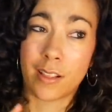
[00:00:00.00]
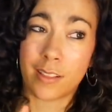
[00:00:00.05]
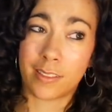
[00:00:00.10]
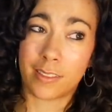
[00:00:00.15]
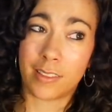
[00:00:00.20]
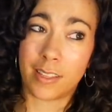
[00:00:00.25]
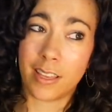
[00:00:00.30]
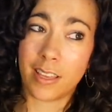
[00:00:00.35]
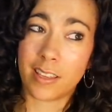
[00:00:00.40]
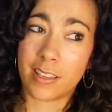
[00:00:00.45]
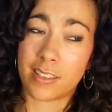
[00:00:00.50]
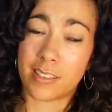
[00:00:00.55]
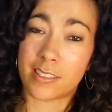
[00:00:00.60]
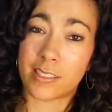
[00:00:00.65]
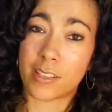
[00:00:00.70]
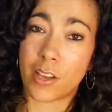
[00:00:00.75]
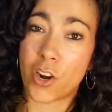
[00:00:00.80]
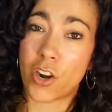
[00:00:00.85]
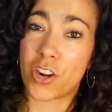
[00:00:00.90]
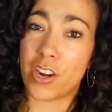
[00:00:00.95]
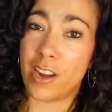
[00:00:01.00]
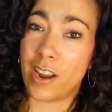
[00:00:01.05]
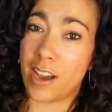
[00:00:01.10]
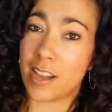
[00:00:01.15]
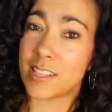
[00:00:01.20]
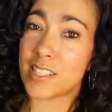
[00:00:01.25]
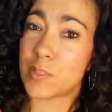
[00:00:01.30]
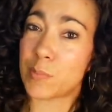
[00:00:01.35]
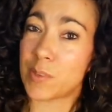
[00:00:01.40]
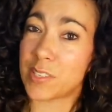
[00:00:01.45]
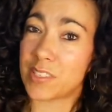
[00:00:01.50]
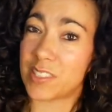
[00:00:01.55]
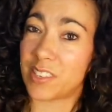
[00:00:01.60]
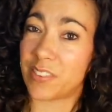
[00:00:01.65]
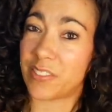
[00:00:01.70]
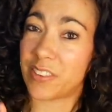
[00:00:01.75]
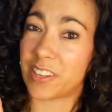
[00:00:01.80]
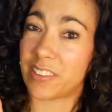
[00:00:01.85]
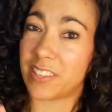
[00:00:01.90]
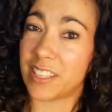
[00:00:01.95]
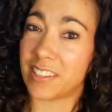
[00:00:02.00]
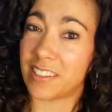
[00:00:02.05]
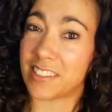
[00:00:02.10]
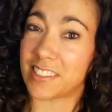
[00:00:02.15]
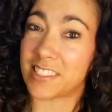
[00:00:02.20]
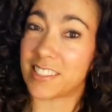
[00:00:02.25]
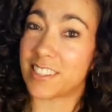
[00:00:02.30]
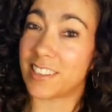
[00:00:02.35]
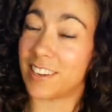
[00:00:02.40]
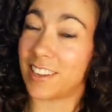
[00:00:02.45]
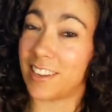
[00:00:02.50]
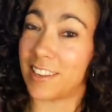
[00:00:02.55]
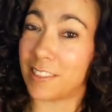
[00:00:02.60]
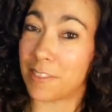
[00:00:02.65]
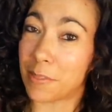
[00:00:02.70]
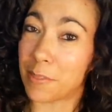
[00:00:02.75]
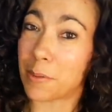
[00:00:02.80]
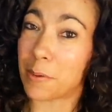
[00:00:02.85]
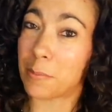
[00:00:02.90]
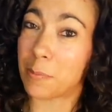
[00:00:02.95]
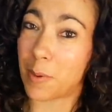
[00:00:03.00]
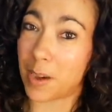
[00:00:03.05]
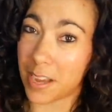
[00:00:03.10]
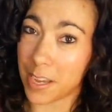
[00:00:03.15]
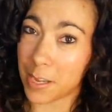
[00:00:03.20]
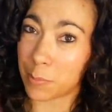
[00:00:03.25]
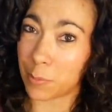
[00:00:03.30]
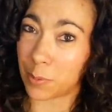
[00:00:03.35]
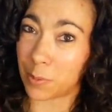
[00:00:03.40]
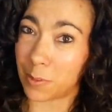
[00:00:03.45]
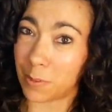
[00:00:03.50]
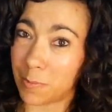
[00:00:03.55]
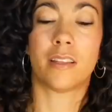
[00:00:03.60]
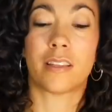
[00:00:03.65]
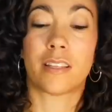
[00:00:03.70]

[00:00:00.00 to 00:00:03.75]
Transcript: These are not specifically listed in the Bible.